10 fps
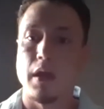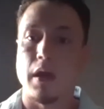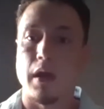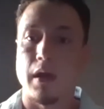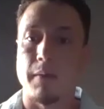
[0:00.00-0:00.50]

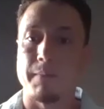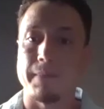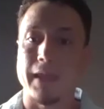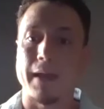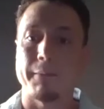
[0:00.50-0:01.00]

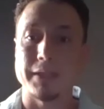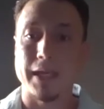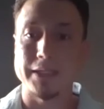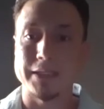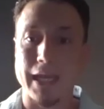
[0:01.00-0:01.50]

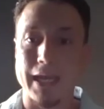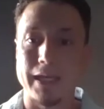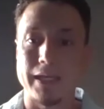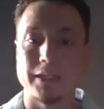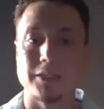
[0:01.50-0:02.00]
Hepatitis
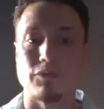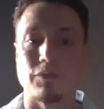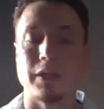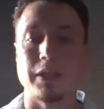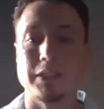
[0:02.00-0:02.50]
A is
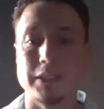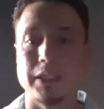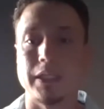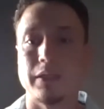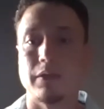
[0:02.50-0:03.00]
really
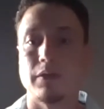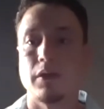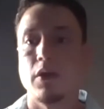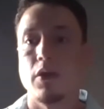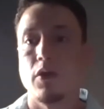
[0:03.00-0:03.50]
seen
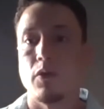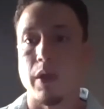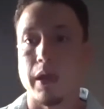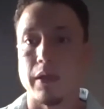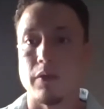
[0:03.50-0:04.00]

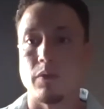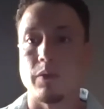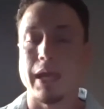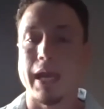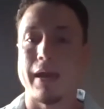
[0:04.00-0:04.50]
when we
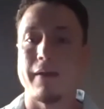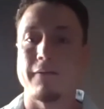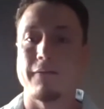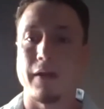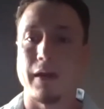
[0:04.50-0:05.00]

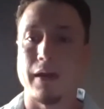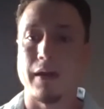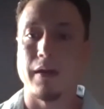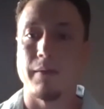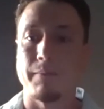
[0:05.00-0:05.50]
have
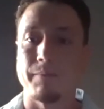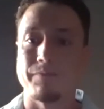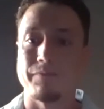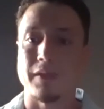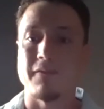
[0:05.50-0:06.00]

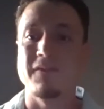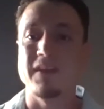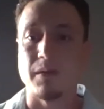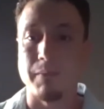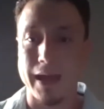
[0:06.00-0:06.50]

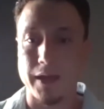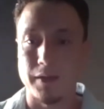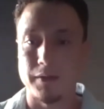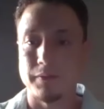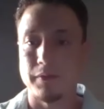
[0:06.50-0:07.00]
fecal matter,
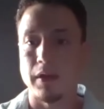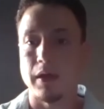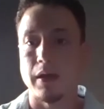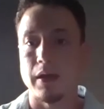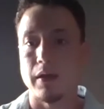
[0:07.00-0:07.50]

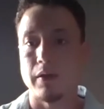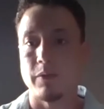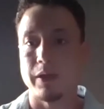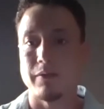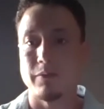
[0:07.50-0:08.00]

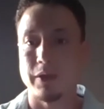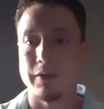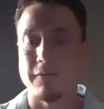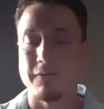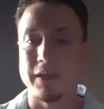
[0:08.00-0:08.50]
when
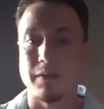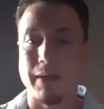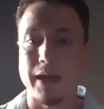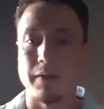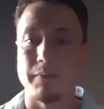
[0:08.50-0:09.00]
the fecal
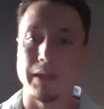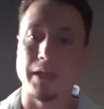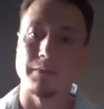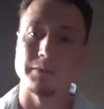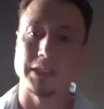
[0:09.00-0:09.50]
matter
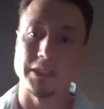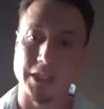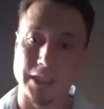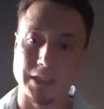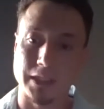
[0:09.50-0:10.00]
becomes
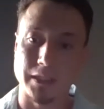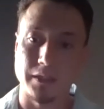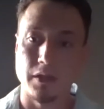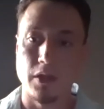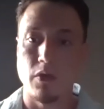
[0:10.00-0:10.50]
ingested
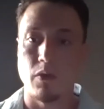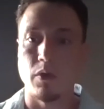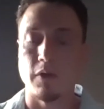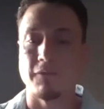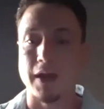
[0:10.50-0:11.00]

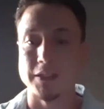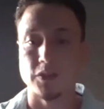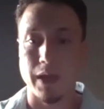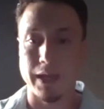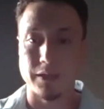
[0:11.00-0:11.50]
or finds a
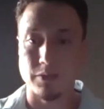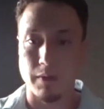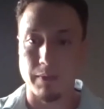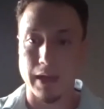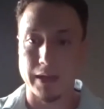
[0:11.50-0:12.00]
way into our
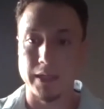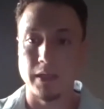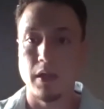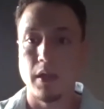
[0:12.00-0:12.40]
body.